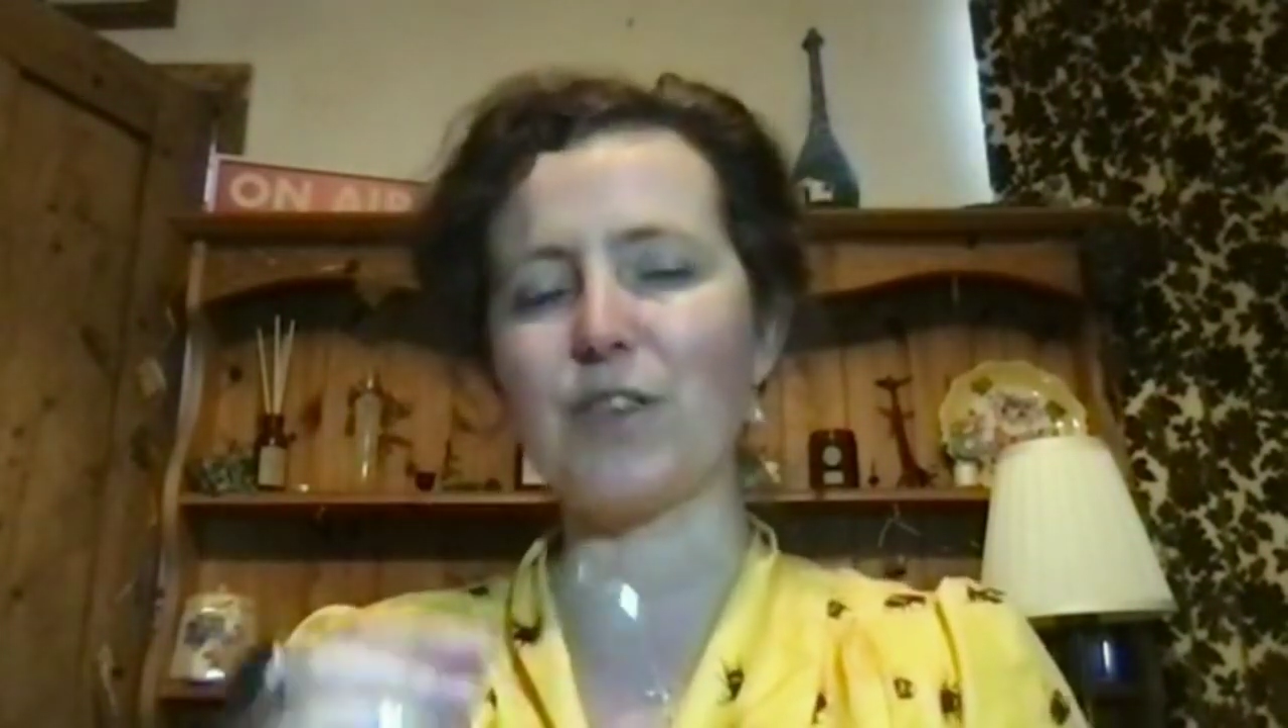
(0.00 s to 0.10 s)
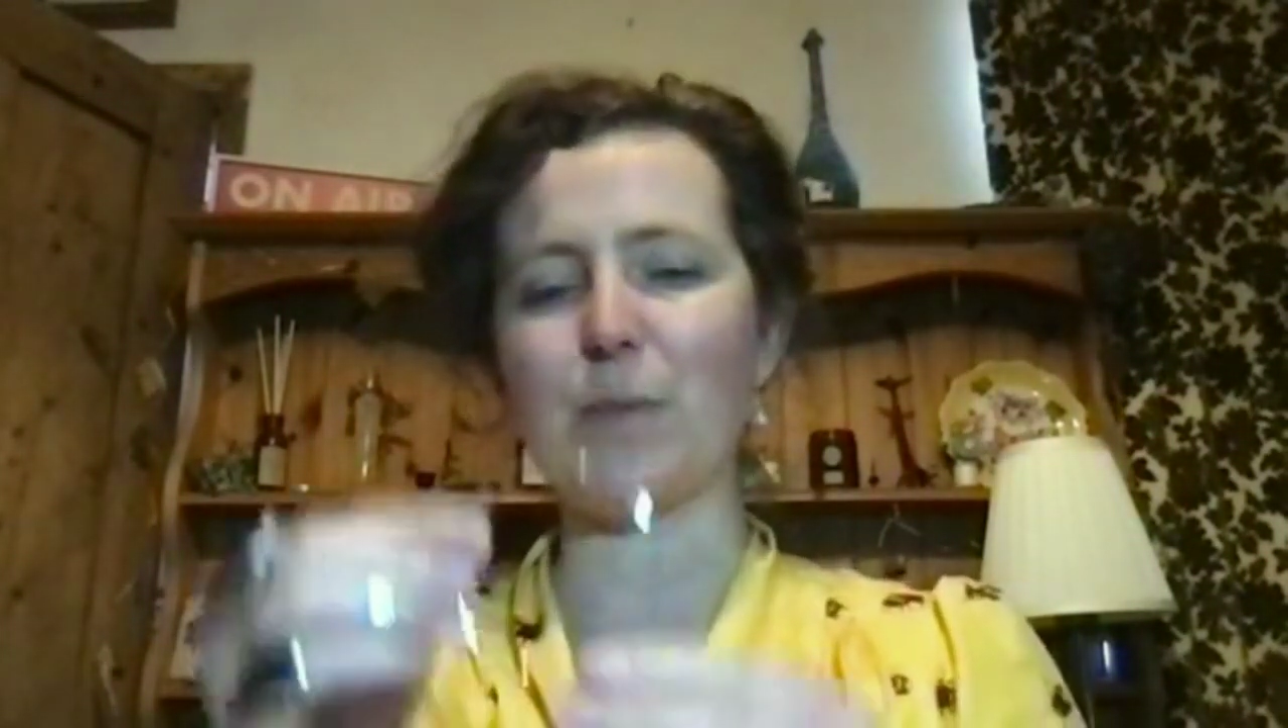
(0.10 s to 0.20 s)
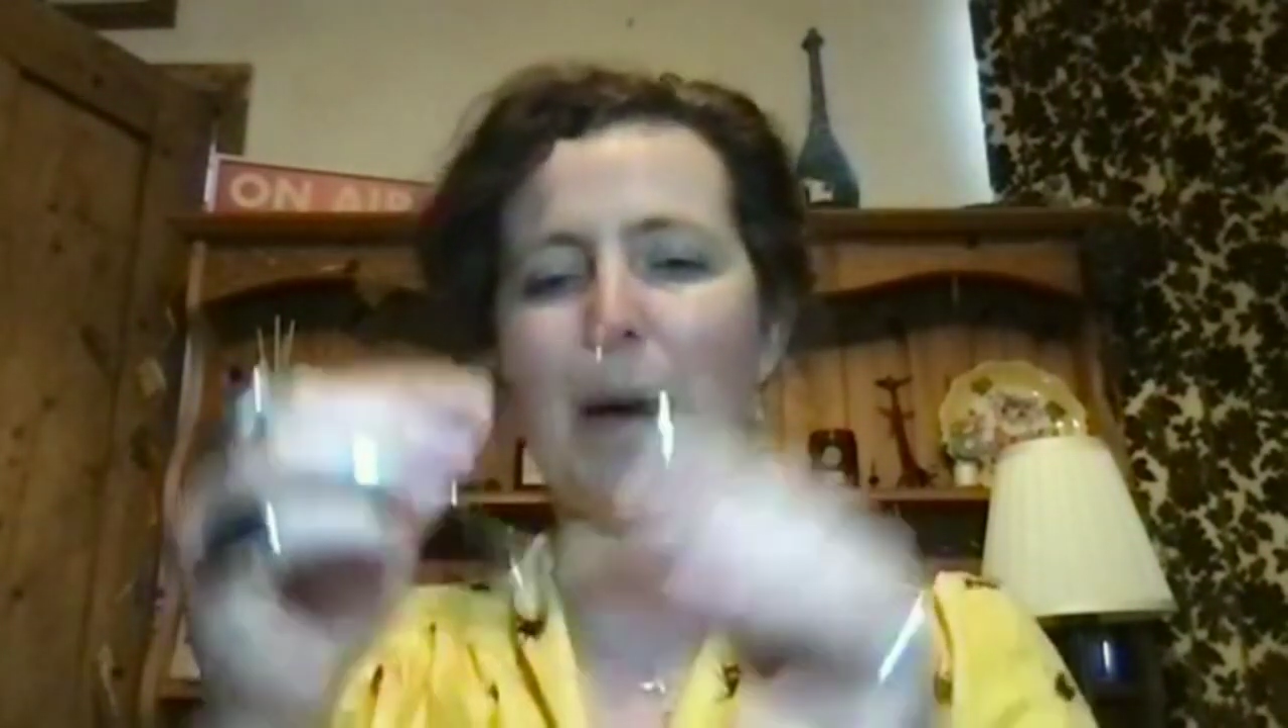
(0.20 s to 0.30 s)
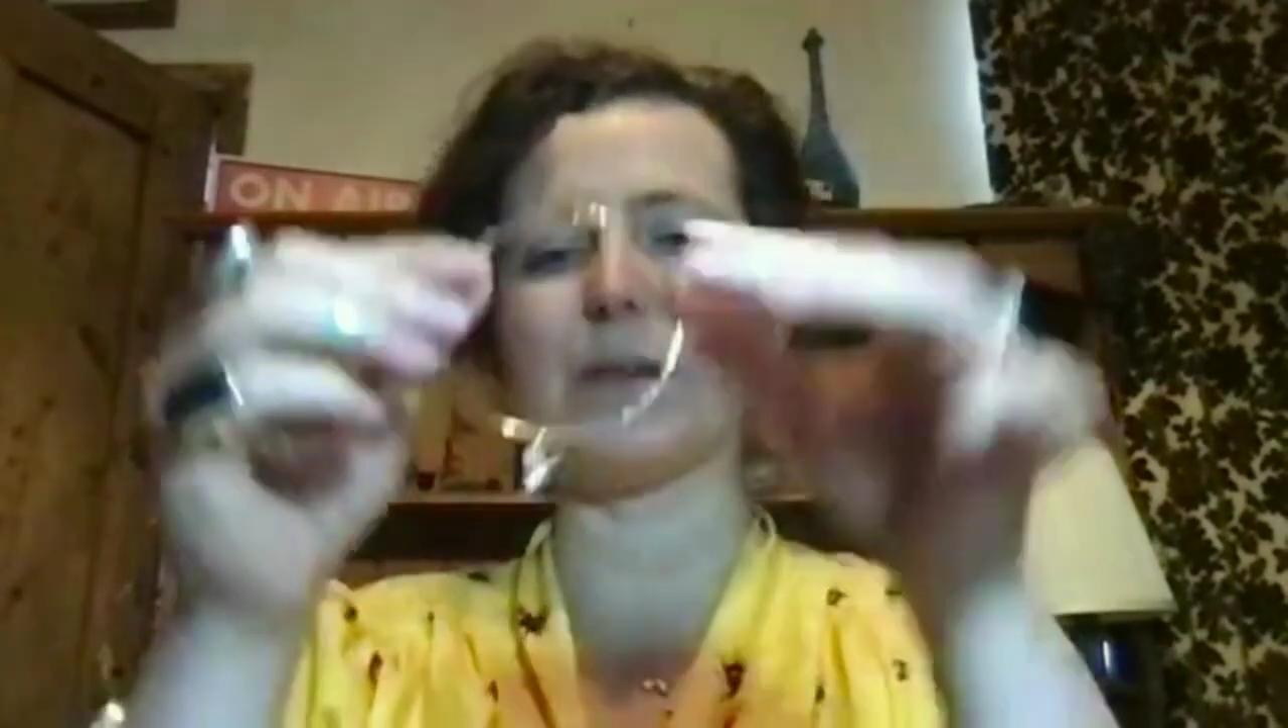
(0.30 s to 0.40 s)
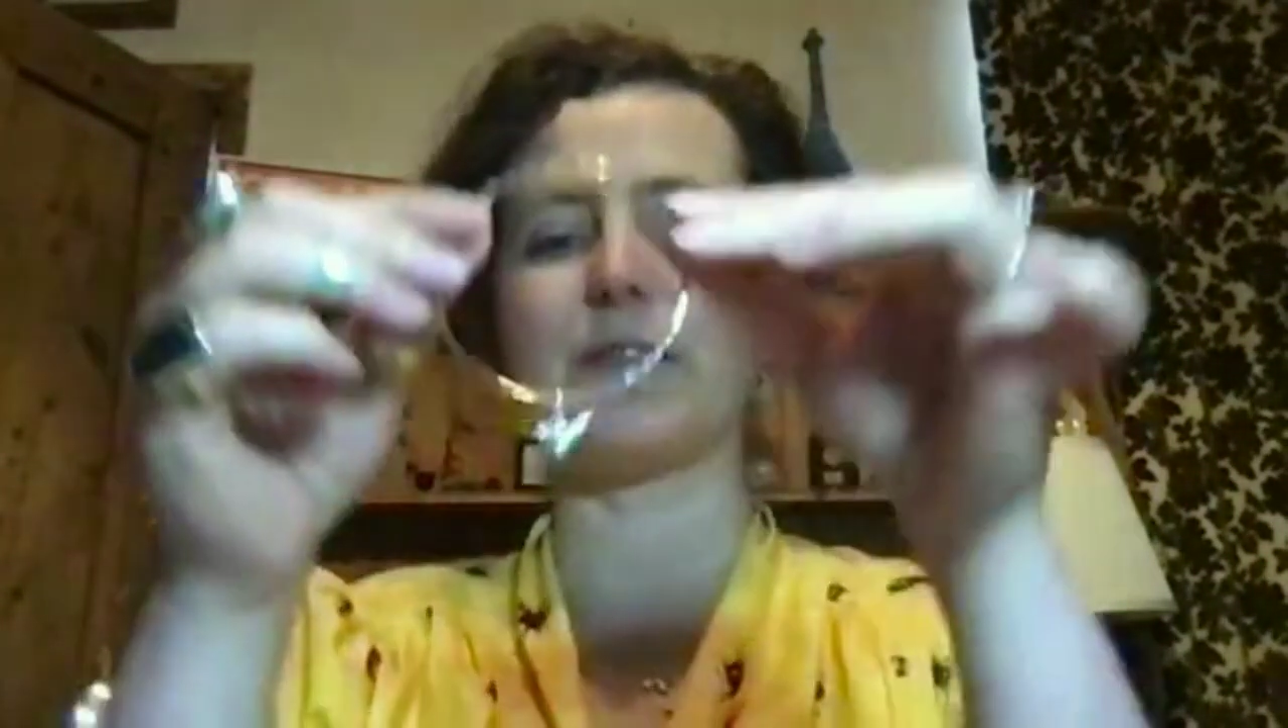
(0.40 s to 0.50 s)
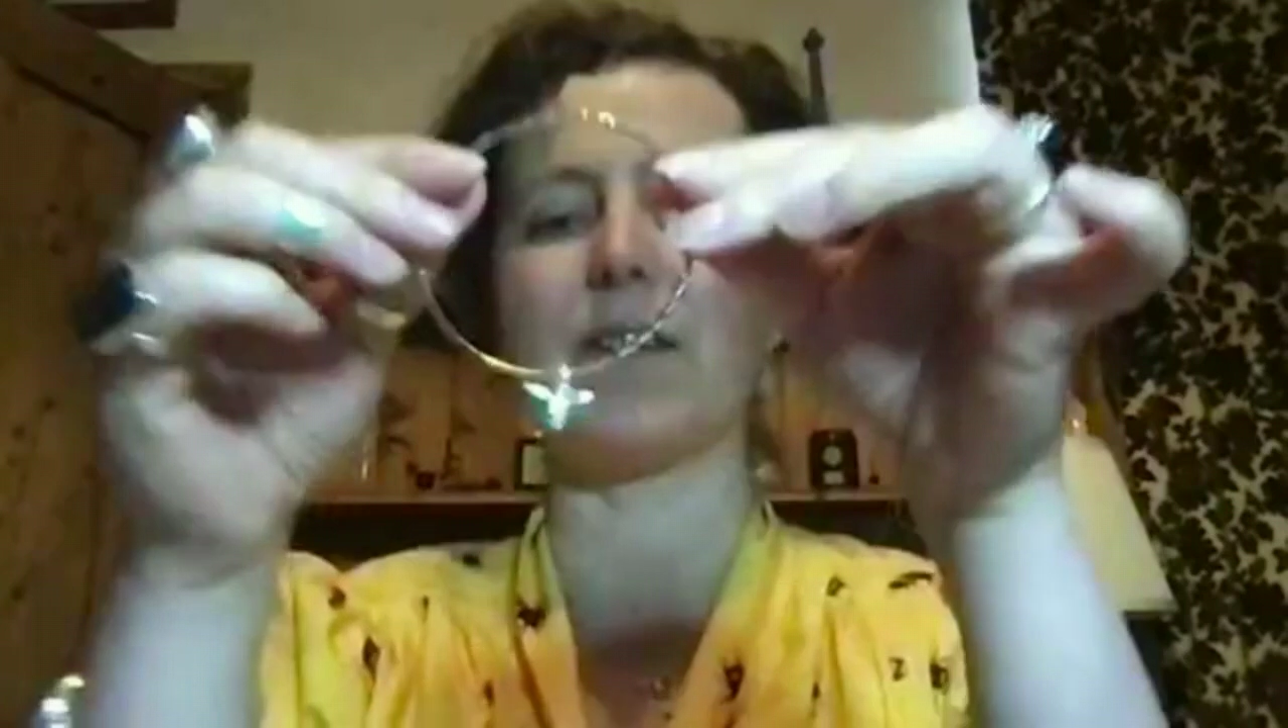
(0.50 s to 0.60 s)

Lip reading: she's about